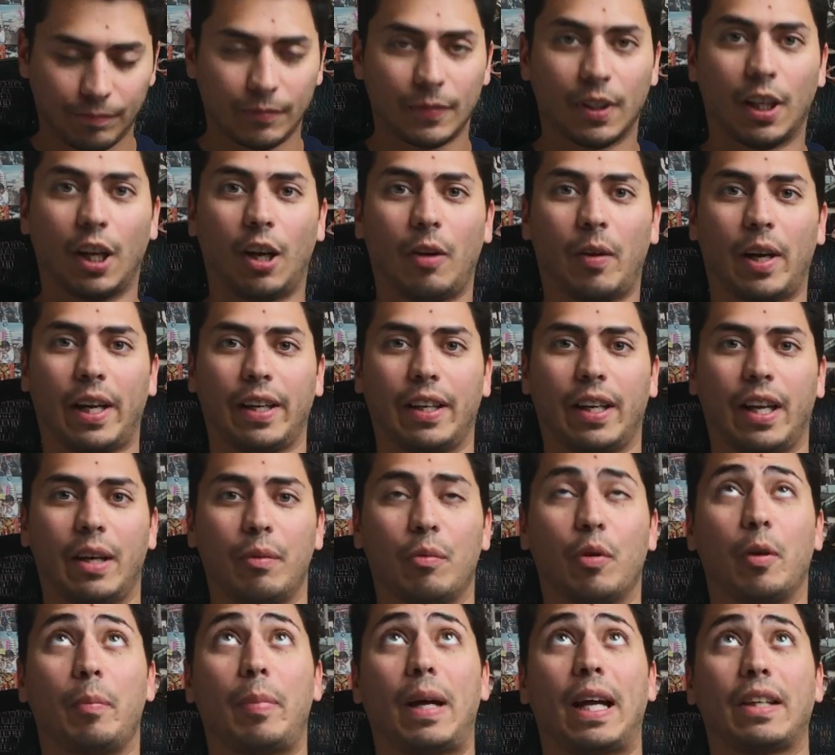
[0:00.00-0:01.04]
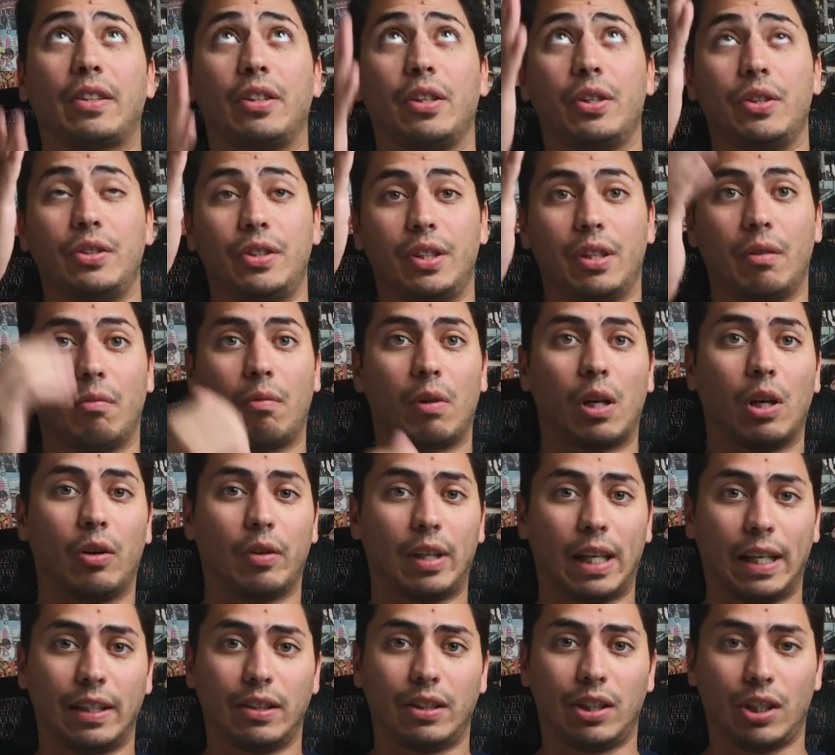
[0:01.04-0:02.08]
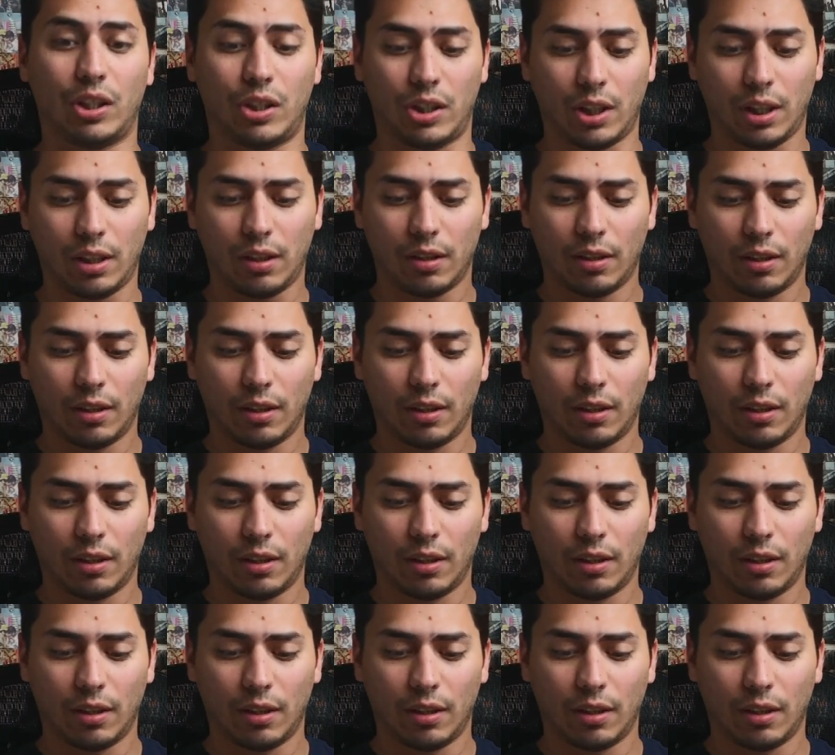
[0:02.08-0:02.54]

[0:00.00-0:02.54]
Alright, and we're back to using the Rode NTG.